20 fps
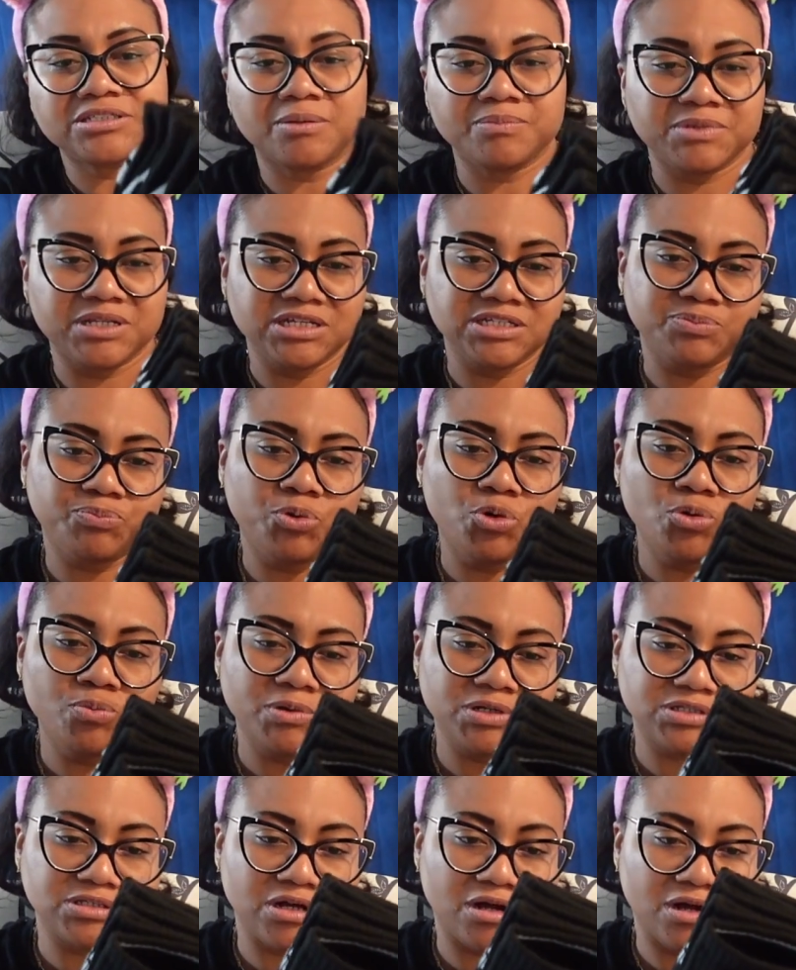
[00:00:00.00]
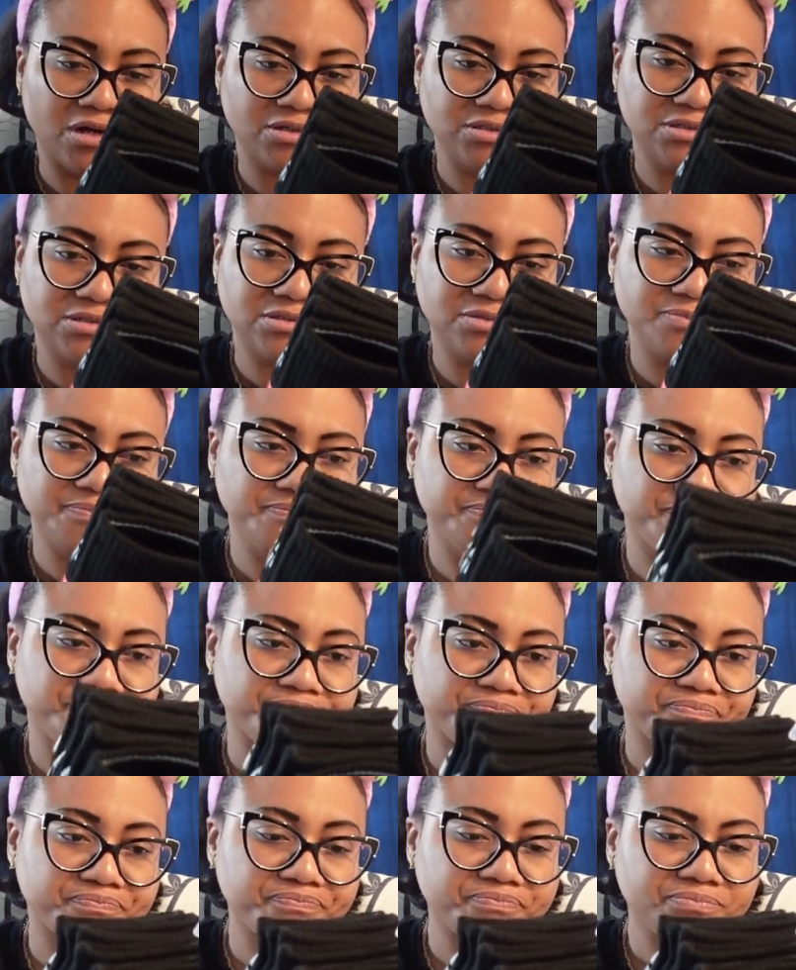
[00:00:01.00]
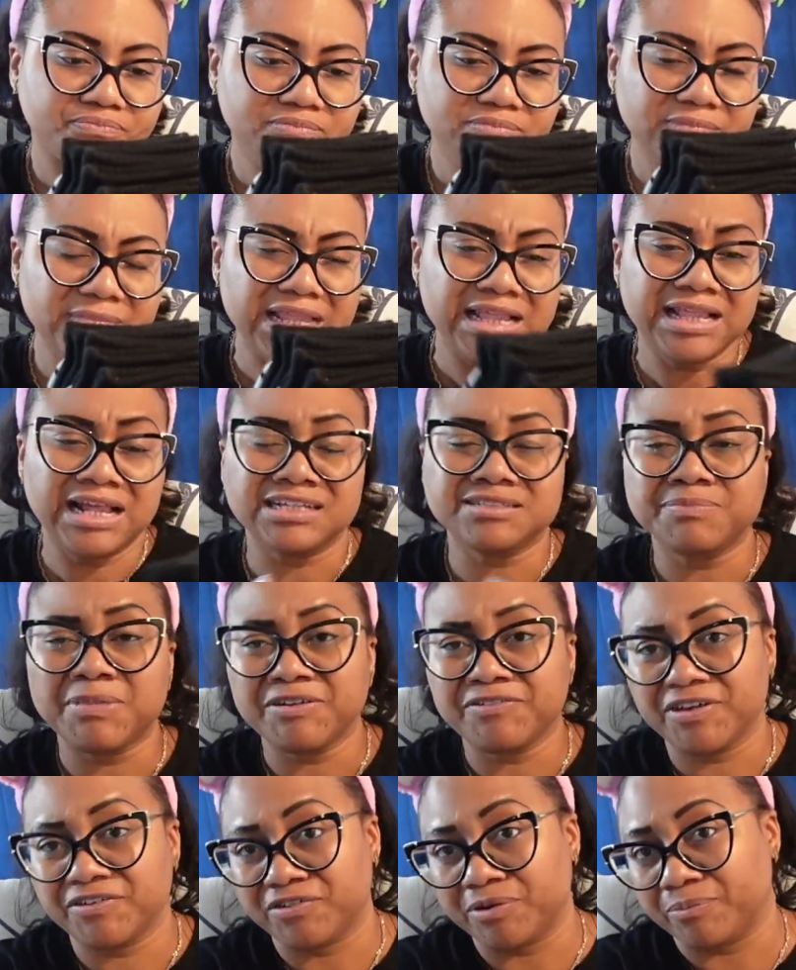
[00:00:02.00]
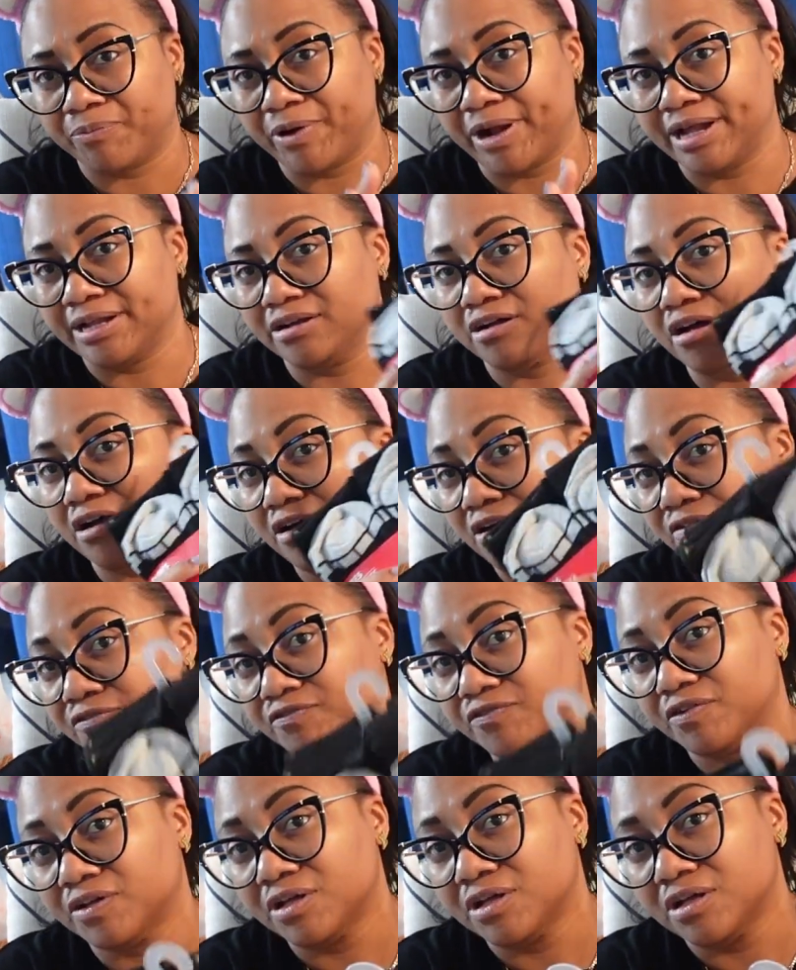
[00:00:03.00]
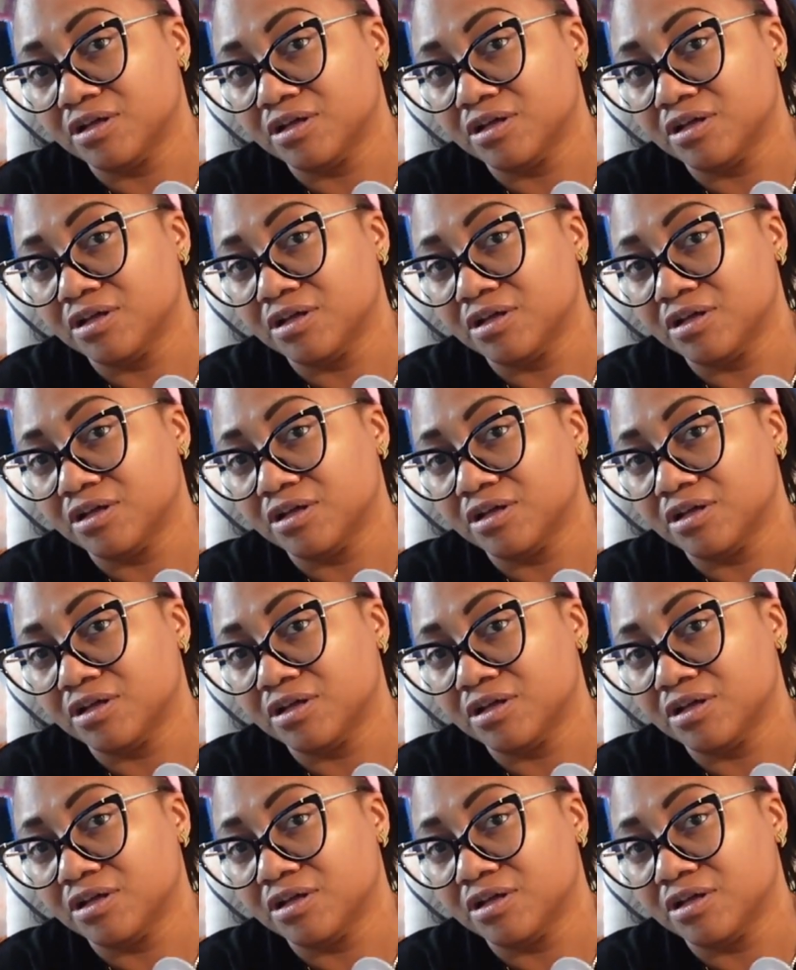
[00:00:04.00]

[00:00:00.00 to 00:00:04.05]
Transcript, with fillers: up these Puma socks. That's my favorite brand of